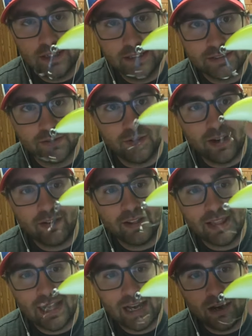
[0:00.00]
It's
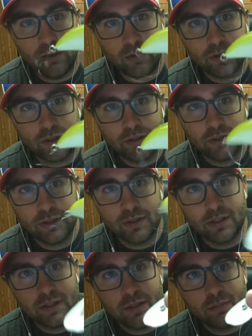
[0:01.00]
very loud,
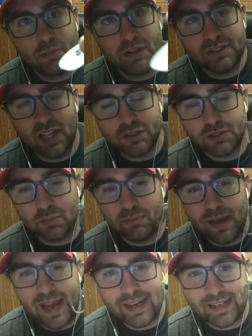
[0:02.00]
but it's also
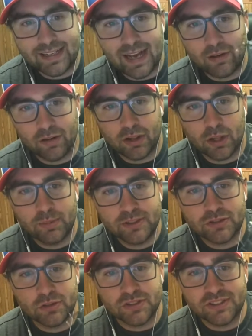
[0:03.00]
matted down a little
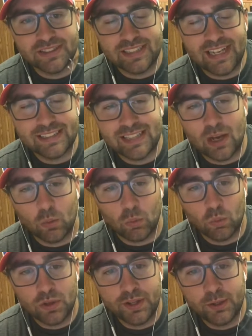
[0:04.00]
bit. So it stands out
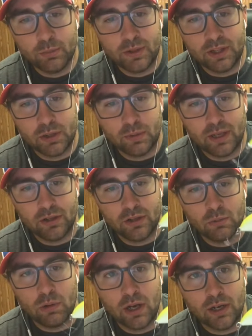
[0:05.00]
really, really well in
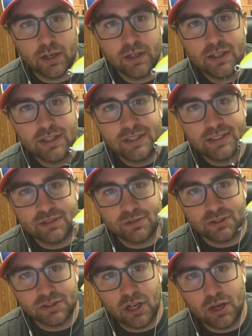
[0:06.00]
the water. This
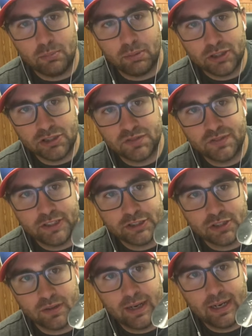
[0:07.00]
one's caught a bunch of
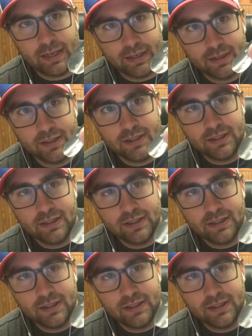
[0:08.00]
fish already.